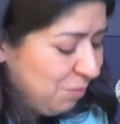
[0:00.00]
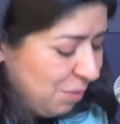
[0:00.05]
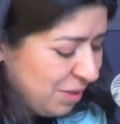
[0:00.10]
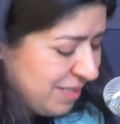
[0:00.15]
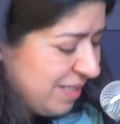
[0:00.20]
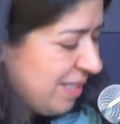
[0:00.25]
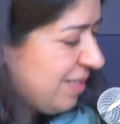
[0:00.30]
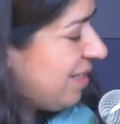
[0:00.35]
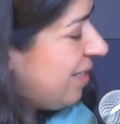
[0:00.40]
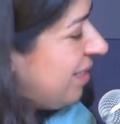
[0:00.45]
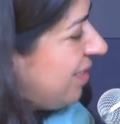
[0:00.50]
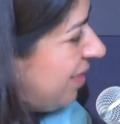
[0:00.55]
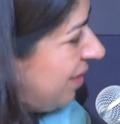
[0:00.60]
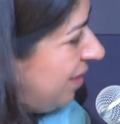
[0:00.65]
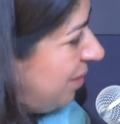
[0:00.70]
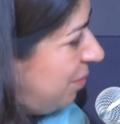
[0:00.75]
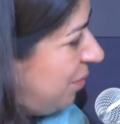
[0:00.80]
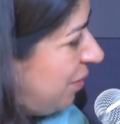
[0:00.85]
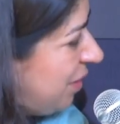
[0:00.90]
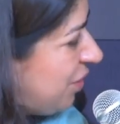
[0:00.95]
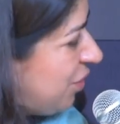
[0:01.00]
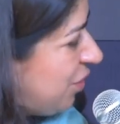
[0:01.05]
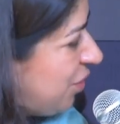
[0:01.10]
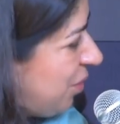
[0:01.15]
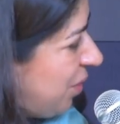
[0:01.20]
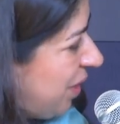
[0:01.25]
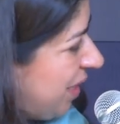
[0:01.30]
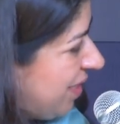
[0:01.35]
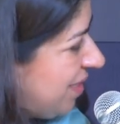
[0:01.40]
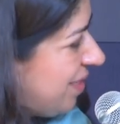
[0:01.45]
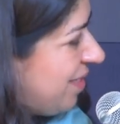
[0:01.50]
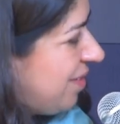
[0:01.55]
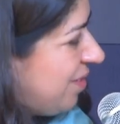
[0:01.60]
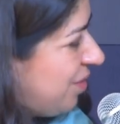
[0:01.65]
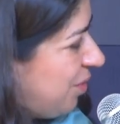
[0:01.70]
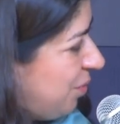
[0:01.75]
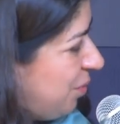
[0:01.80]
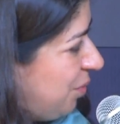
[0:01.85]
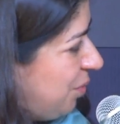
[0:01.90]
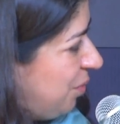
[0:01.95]
Was this a deliberate choice
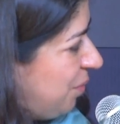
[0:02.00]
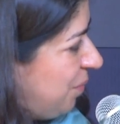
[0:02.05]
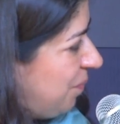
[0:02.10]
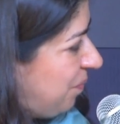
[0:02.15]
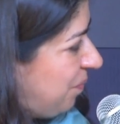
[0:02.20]
to?